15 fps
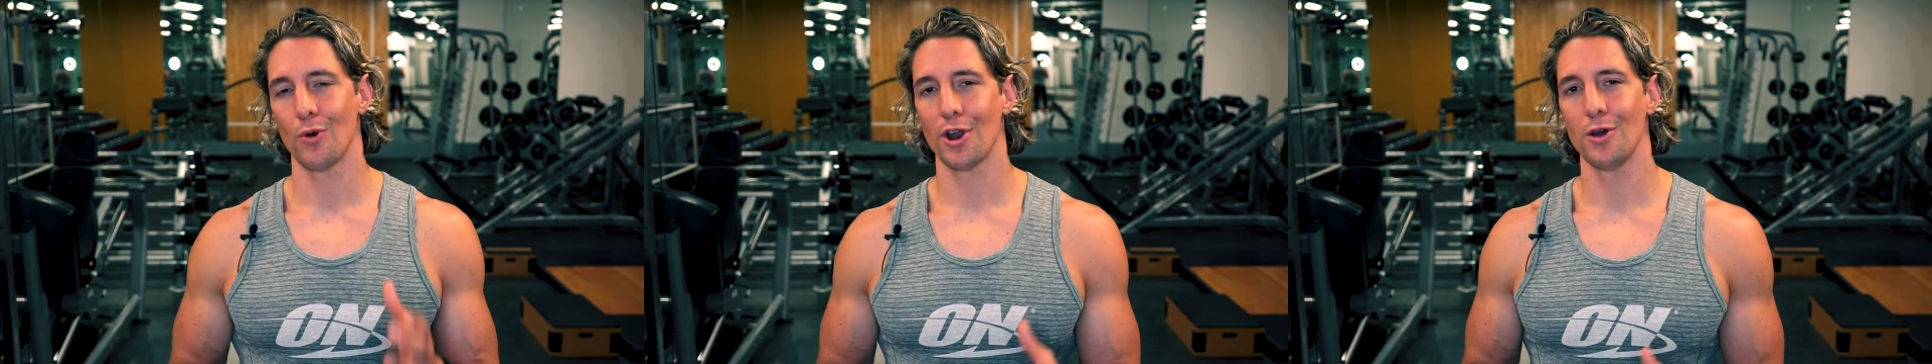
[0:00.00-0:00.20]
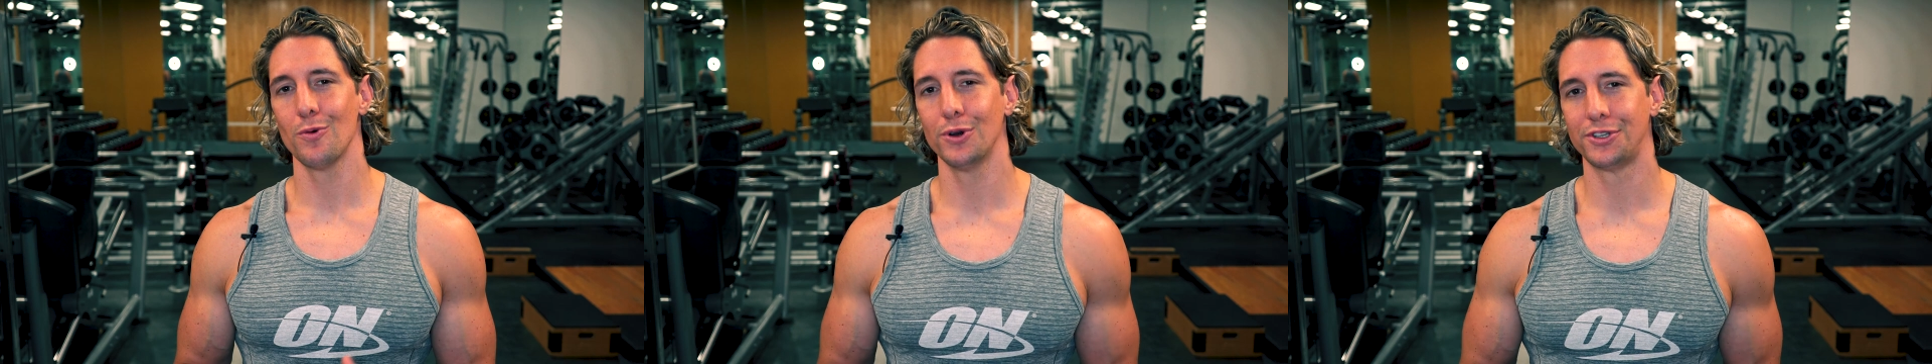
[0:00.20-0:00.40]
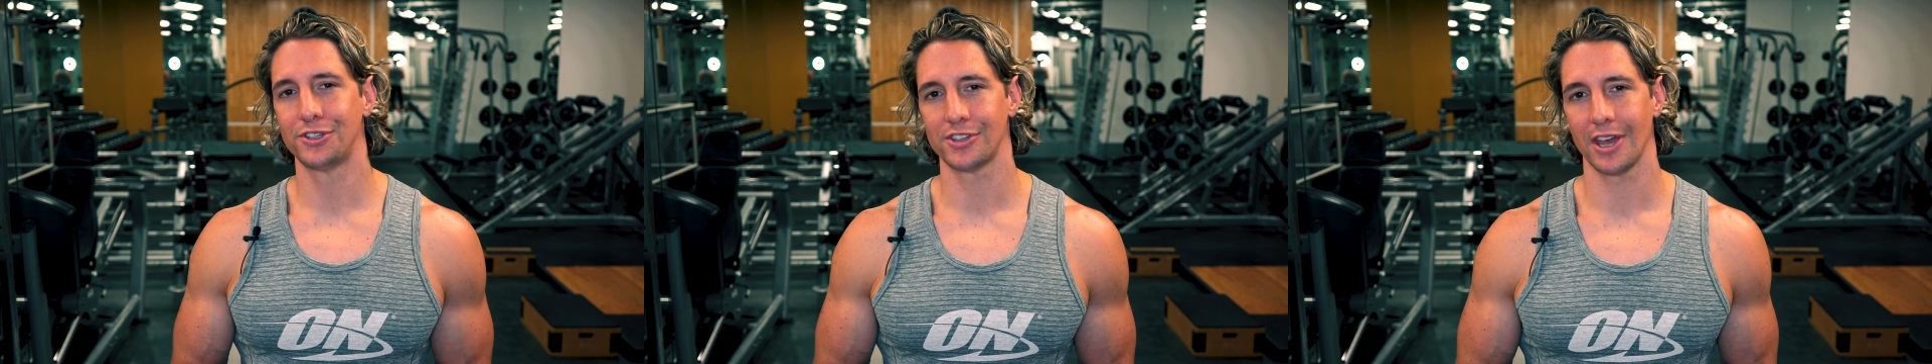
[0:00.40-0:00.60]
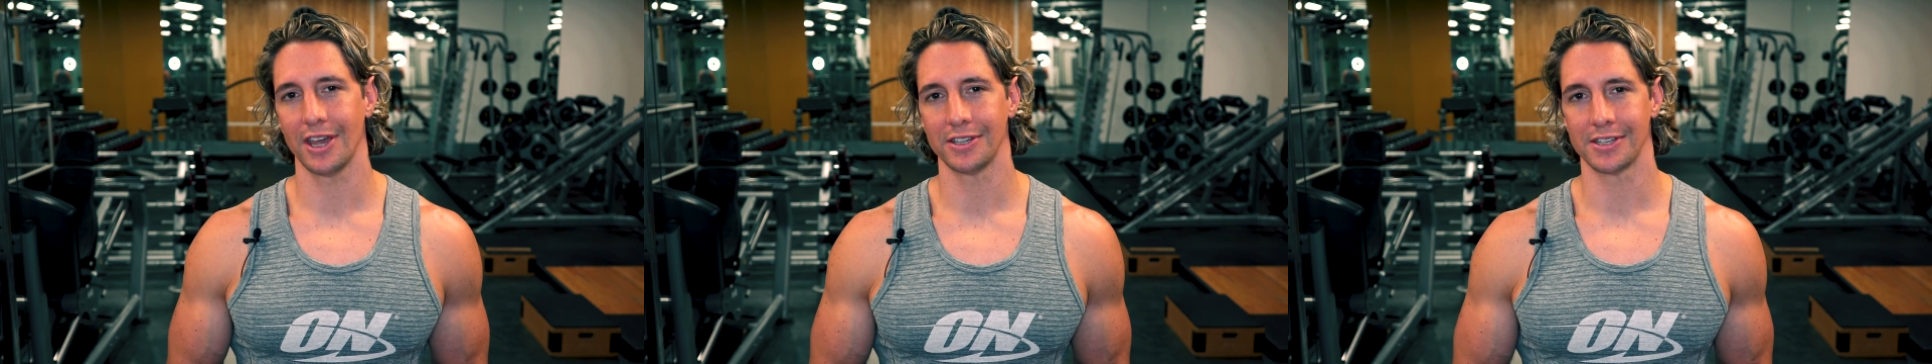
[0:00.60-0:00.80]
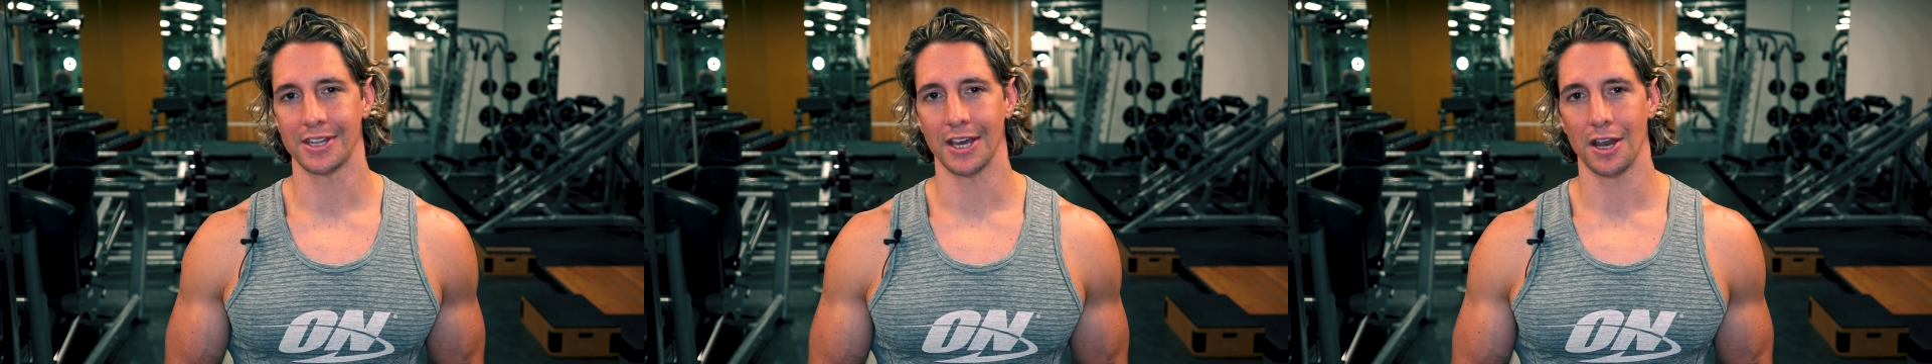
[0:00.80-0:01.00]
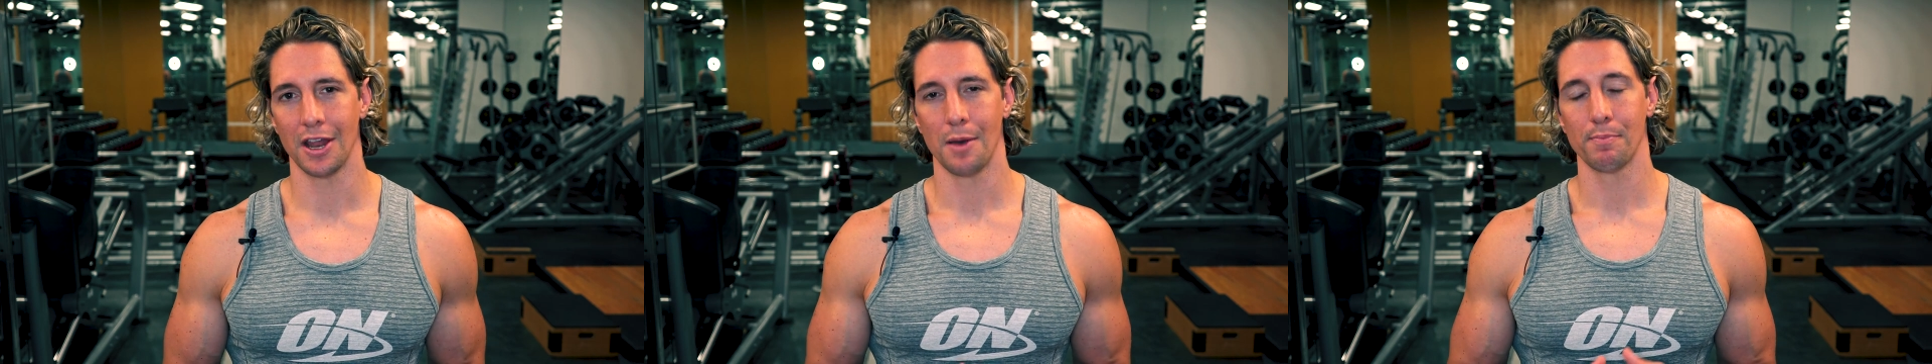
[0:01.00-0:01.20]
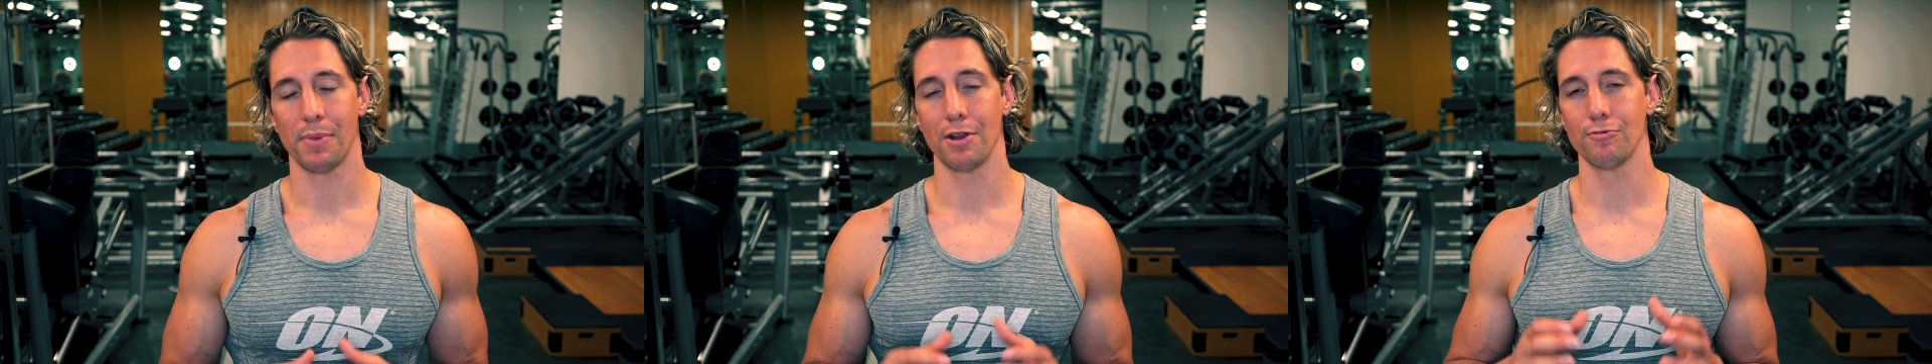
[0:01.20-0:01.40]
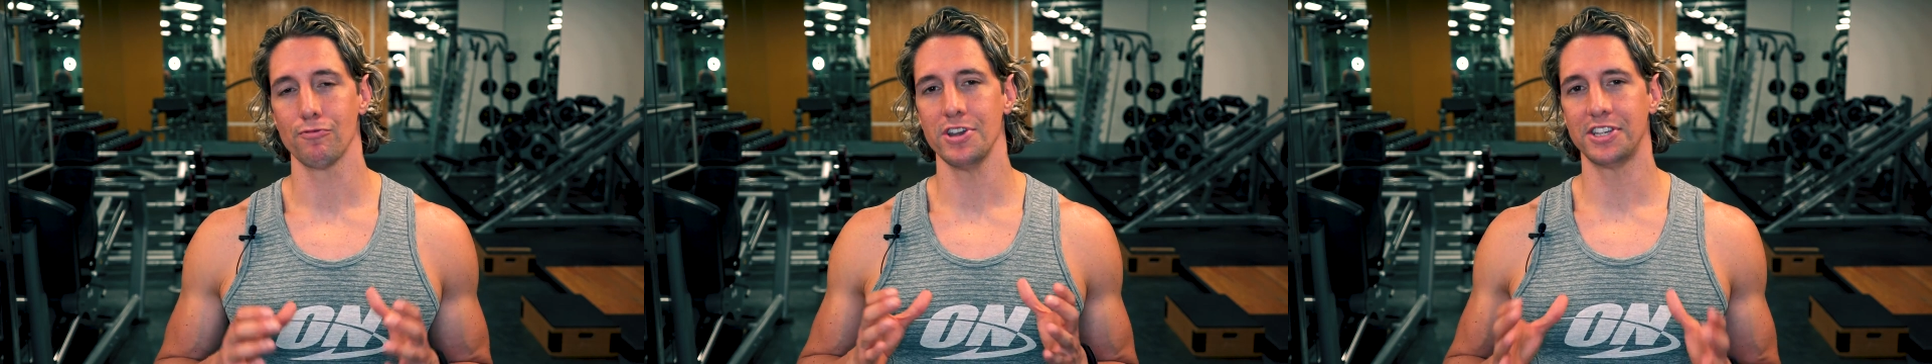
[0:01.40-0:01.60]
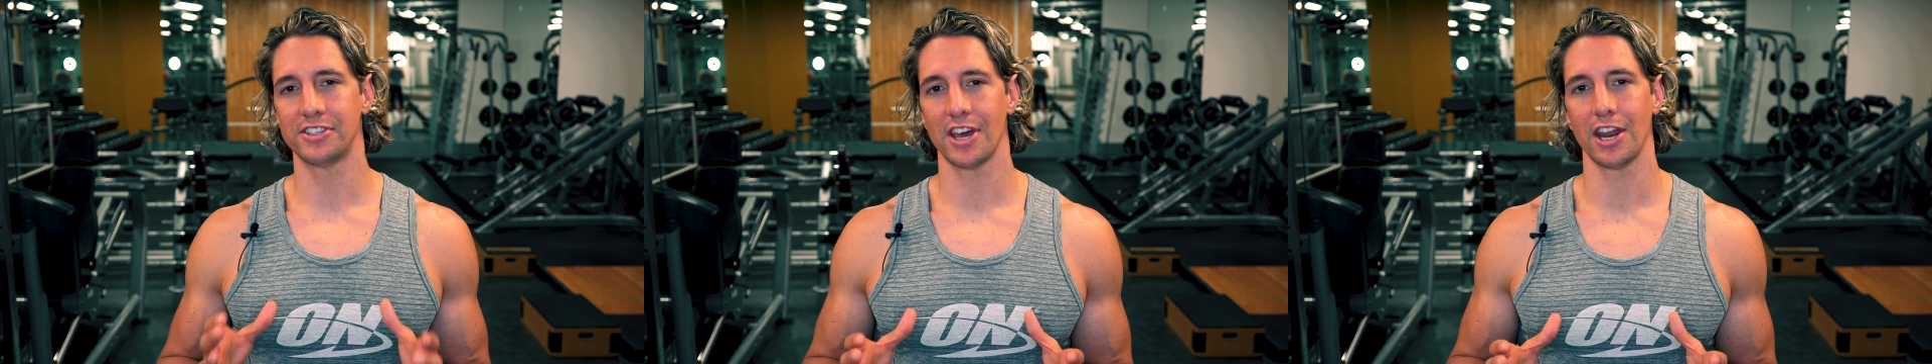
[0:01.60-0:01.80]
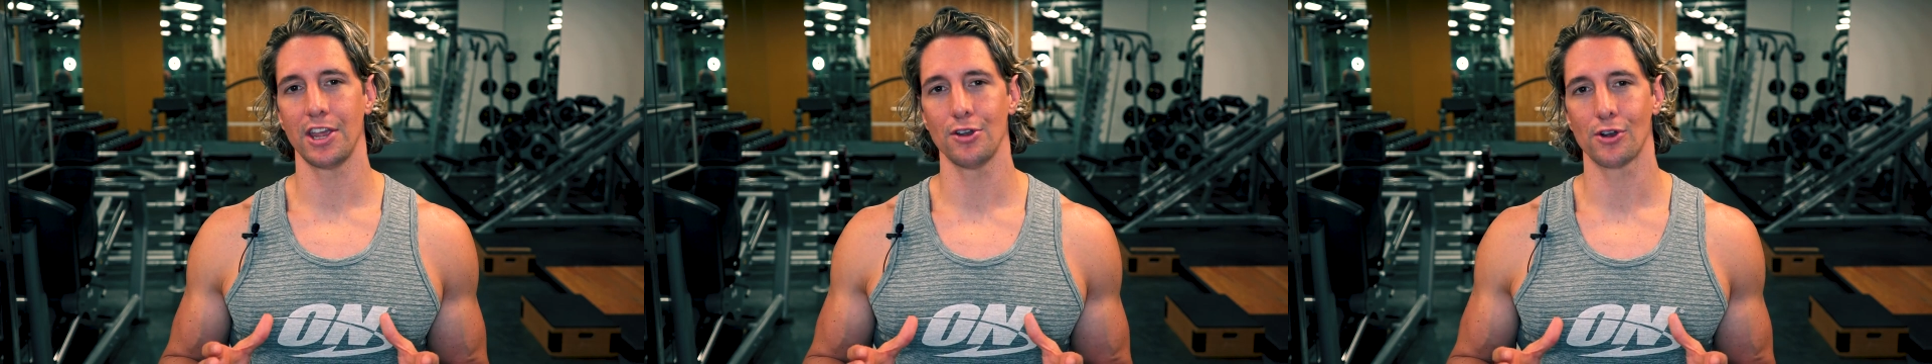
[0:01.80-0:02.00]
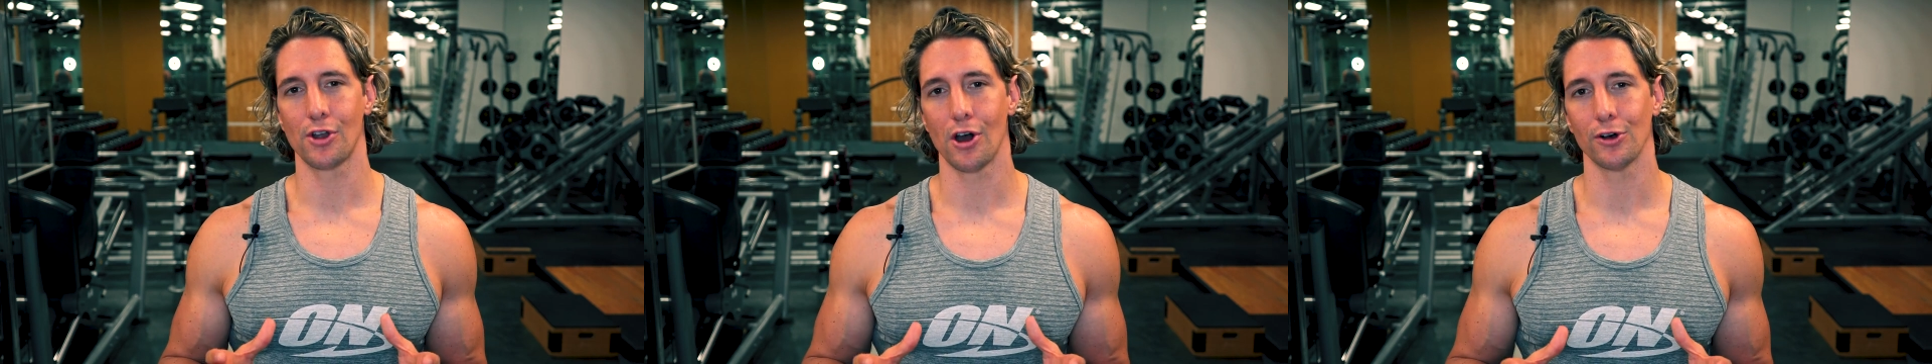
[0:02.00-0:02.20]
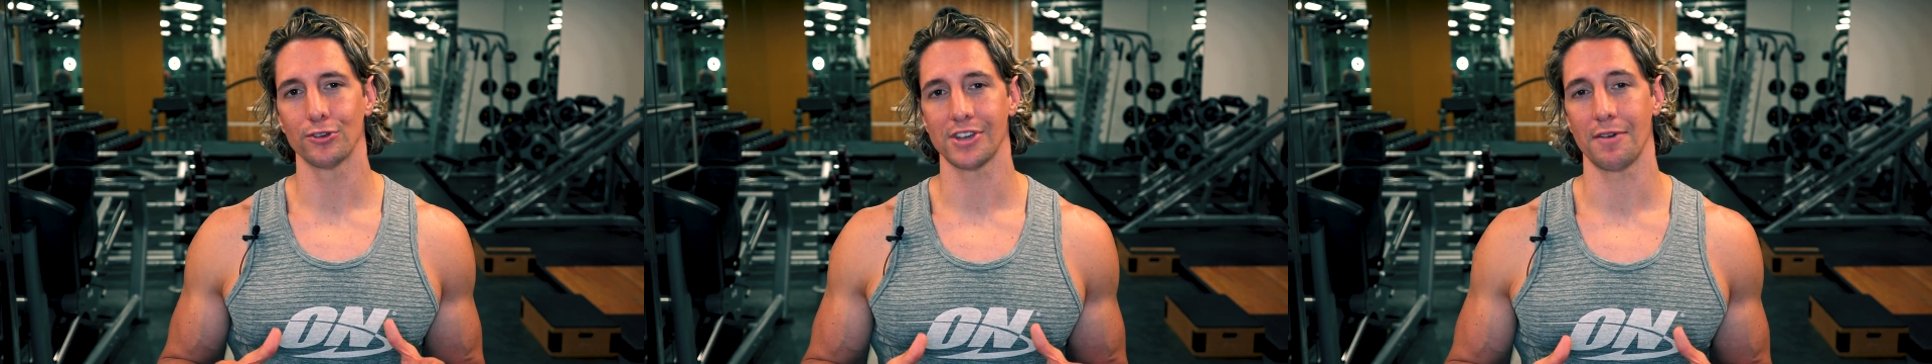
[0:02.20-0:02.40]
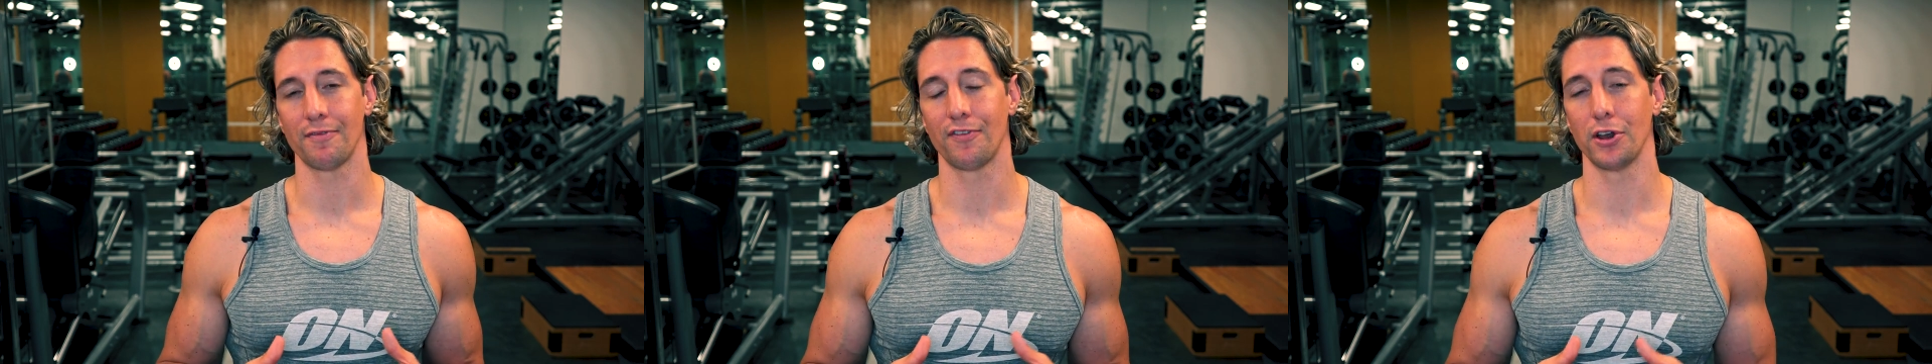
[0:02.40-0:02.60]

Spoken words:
What I would say is that by resetting your goals and